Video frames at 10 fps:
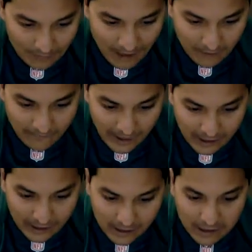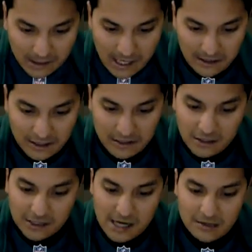Michael Vick has 6
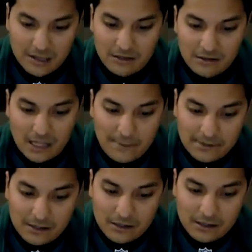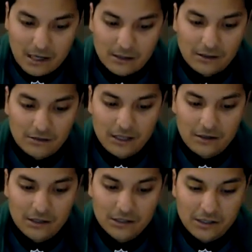touchdowns, 6 interceptions,
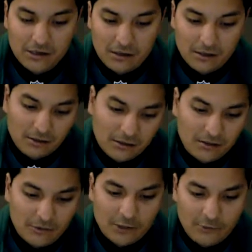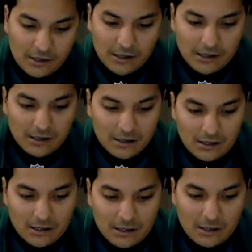1,300 yards, 1,321.
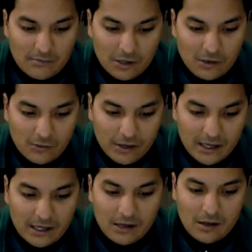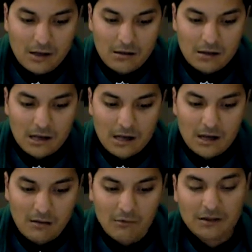McCoy
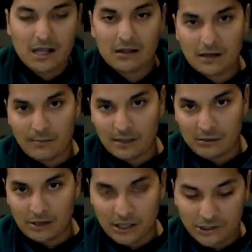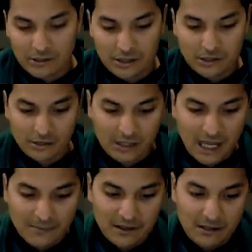almost has come into 100
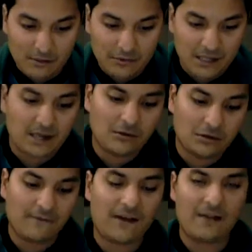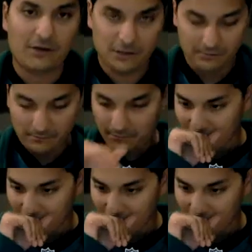attempts. He's almost got close to 500